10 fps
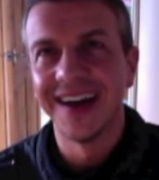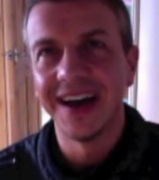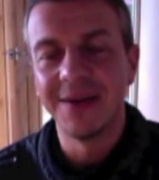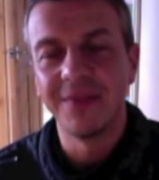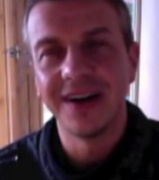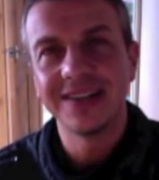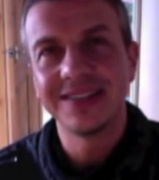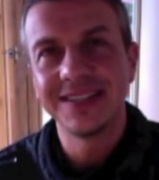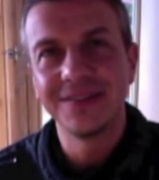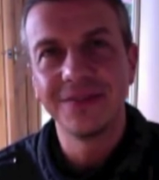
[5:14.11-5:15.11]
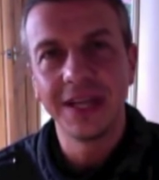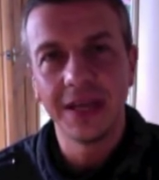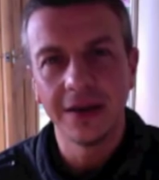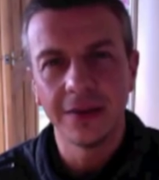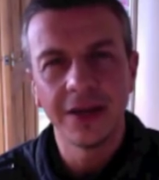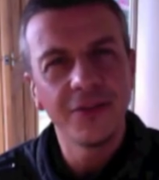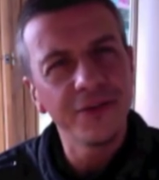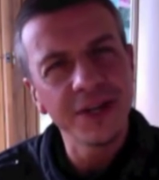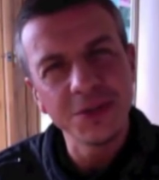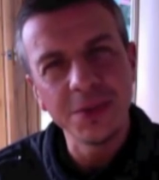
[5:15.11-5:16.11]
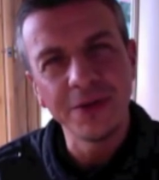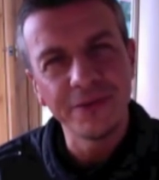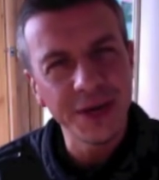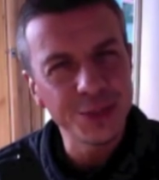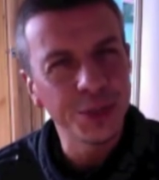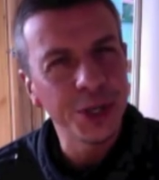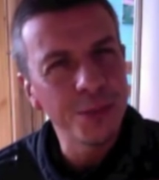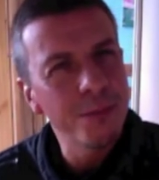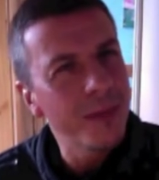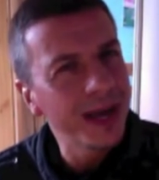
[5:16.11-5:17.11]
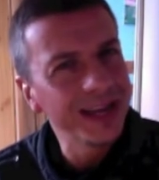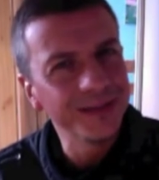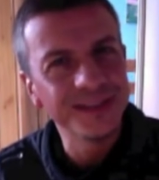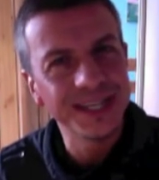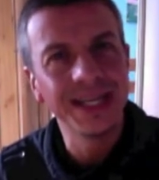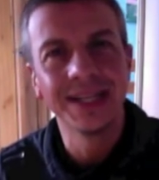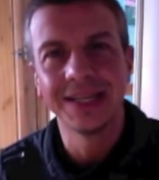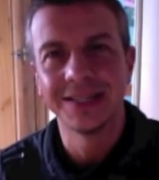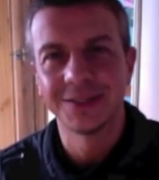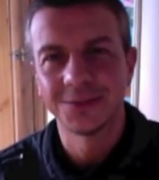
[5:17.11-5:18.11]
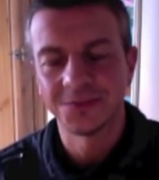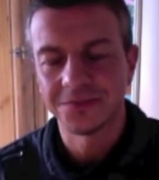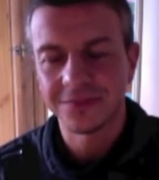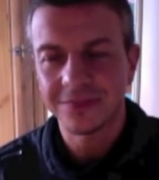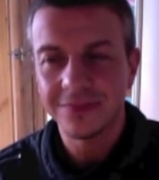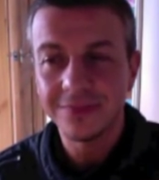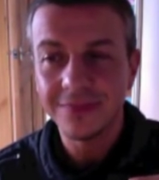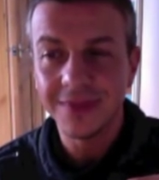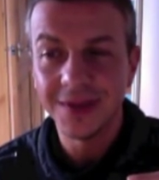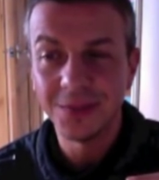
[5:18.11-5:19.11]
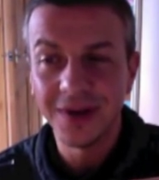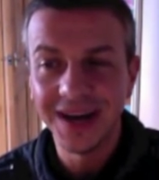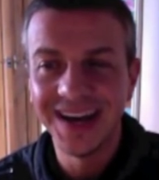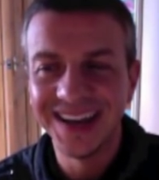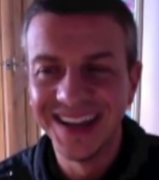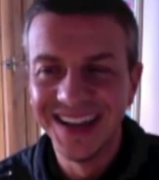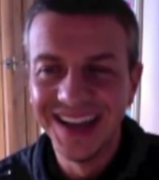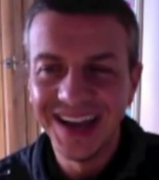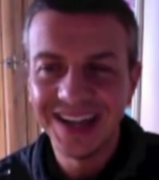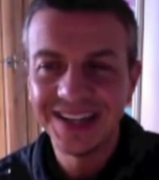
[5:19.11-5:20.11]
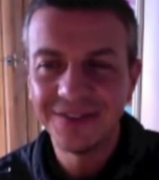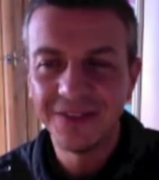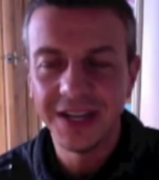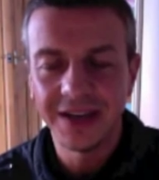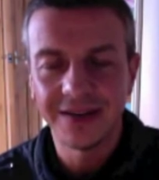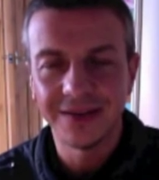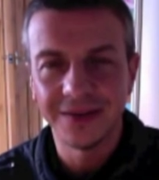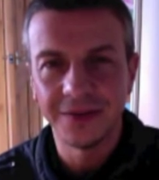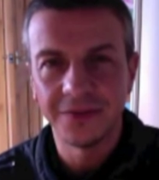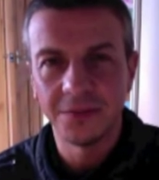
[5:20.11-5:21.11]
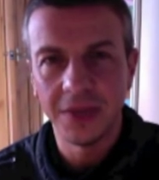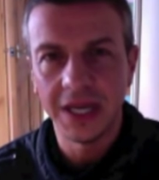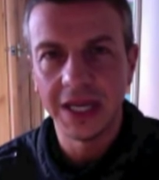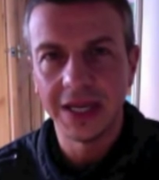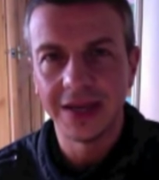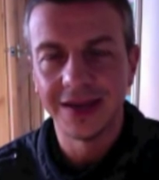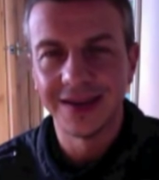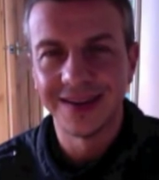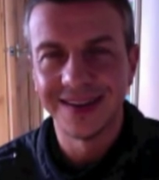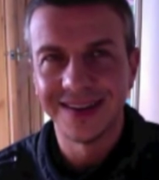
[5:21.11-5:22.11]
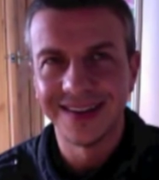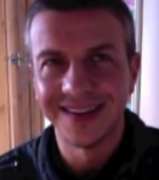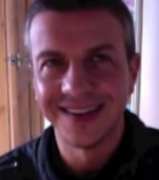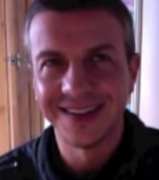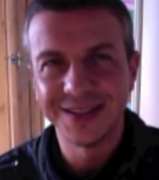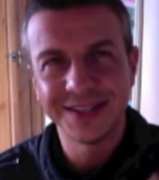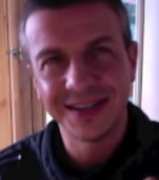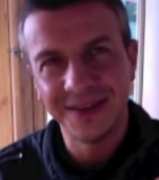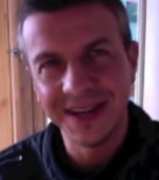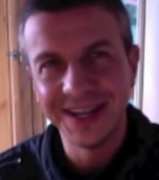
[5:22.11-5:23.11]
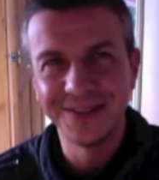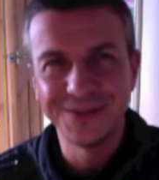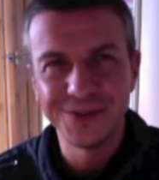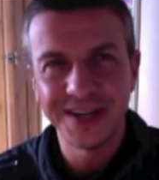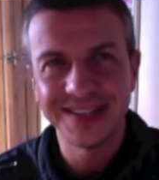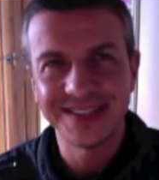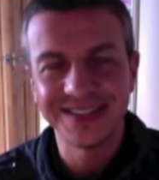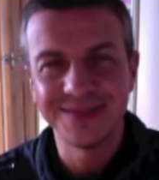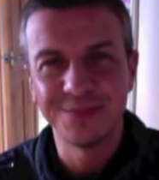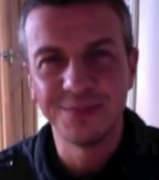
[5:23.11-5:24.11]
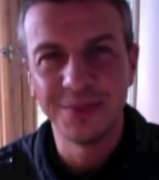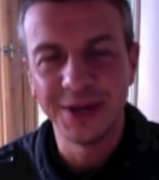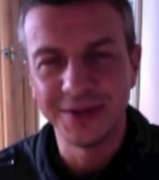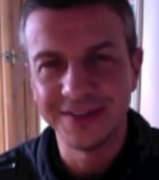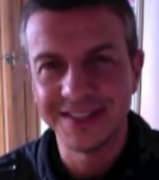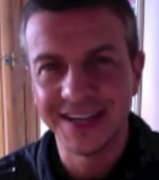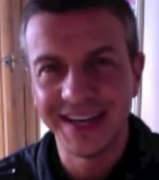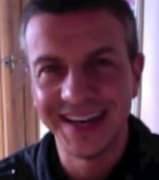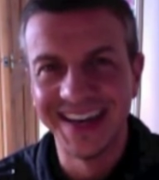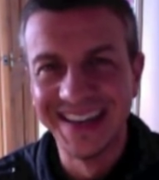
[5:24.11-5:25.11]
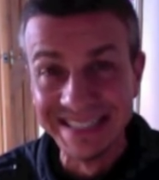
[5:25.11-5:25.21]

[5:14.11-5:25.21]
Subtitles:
I did a video. If you're friends with me on Facebook, you might have seen this. But I did a video of me, this kind of dressed as Beyonce,